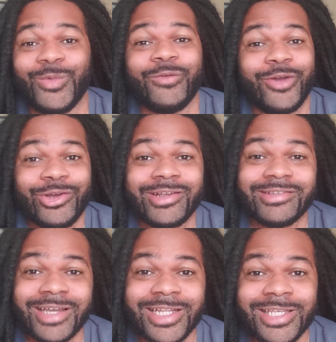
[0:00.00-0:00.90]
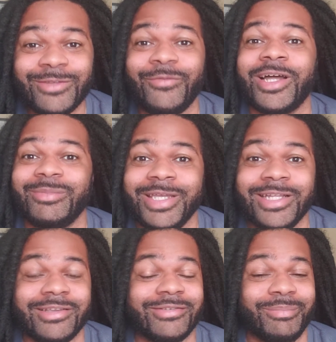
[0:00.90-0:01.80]
We're very excited to finally be
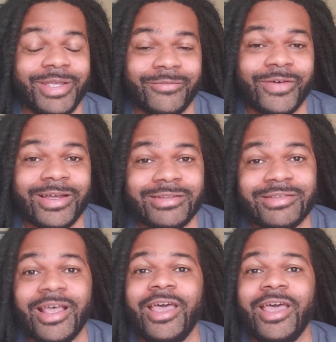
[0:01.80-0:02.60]
getting some big fights.